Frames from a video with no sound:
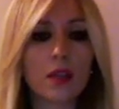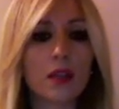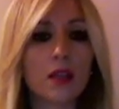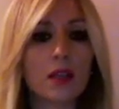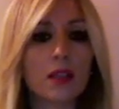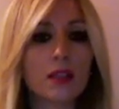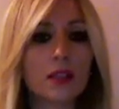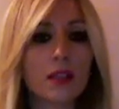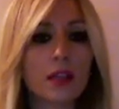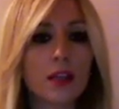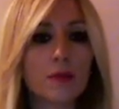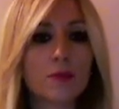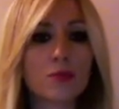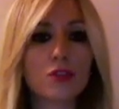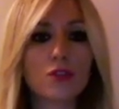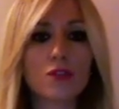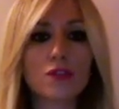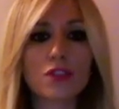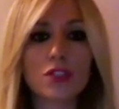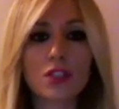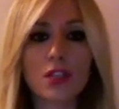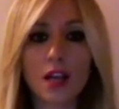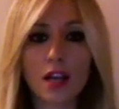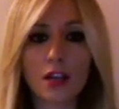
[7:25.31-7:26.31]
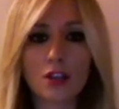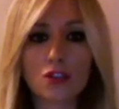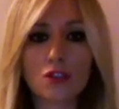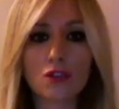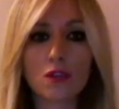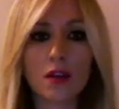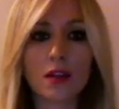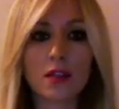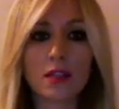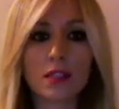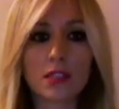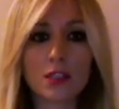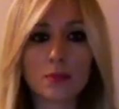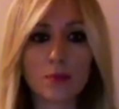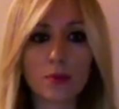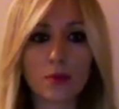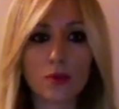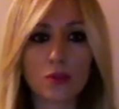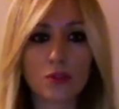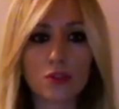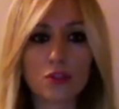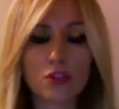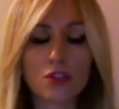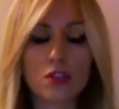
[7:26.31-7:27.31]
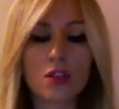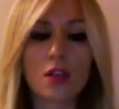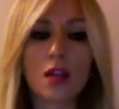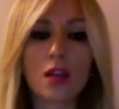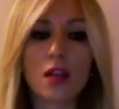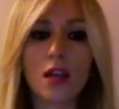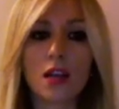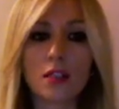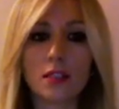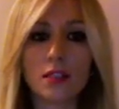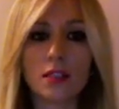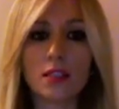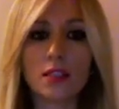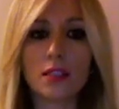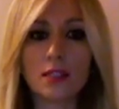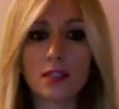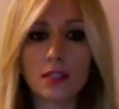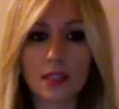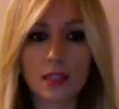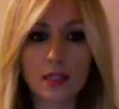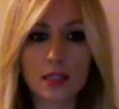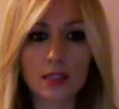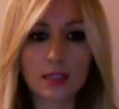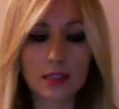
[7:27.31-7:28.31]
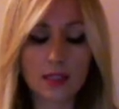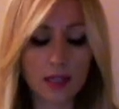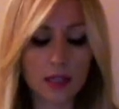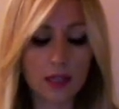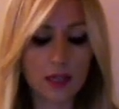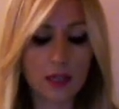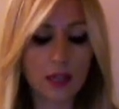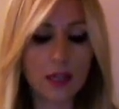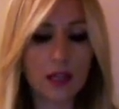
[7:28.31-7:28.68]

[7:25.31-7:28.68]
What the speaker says: in terms of structural response and distress,